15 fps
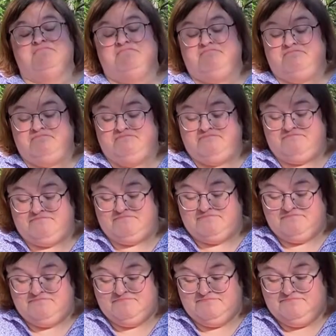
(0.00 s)

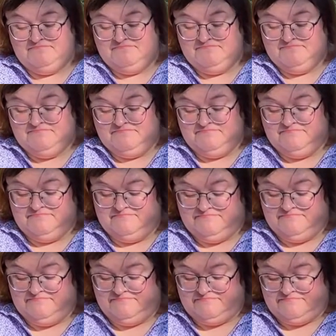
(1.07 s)

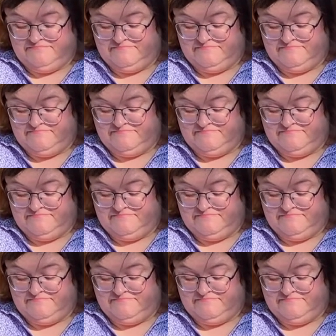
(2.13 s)
No one is speaking in this clip.